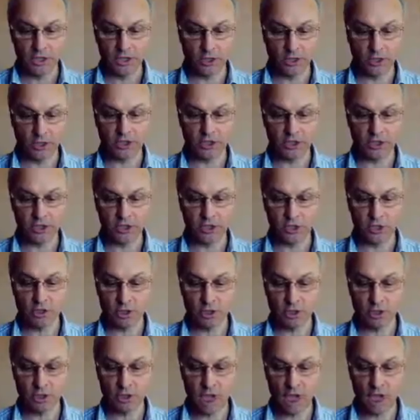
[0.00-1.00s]
Usually you
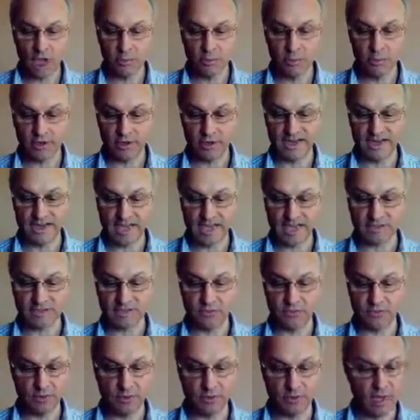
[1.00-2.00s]
go to the library and
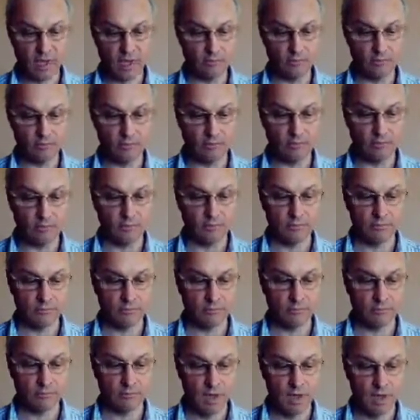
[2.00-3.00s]
ask for the paper.
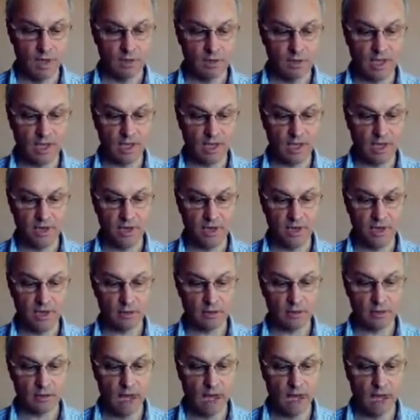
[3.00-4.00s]
They bring
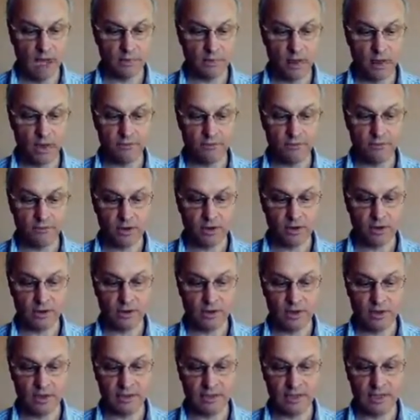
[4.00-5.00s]
it up on
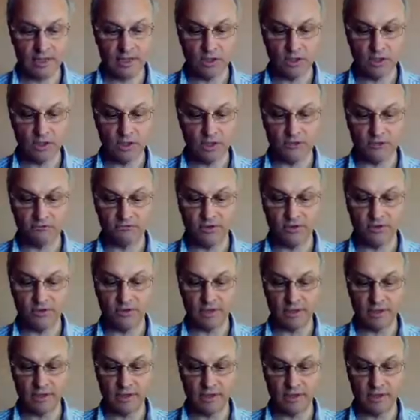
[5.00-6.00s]
record and tell you where to
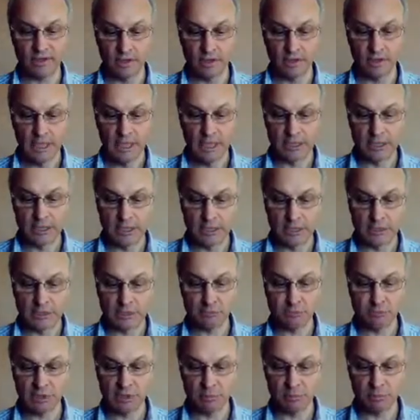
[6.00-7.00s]
find it.
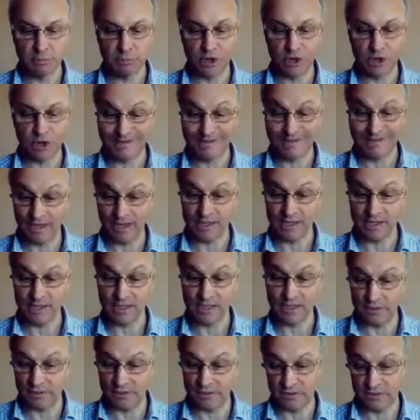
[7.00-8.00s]
These people are
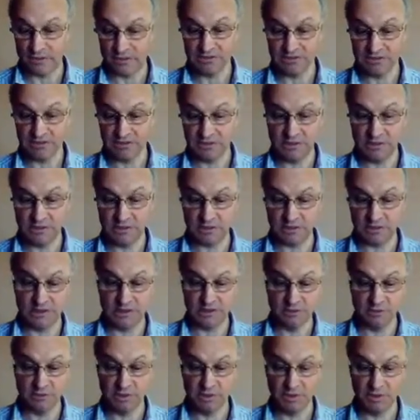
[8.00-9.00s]
telling me, listen to this,
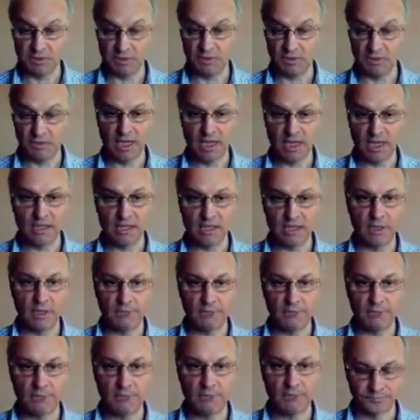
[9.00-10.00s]
these people are telling
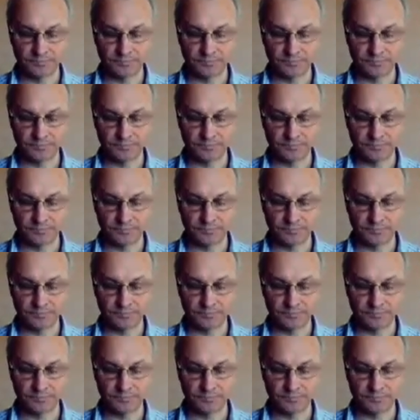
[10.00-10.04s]
me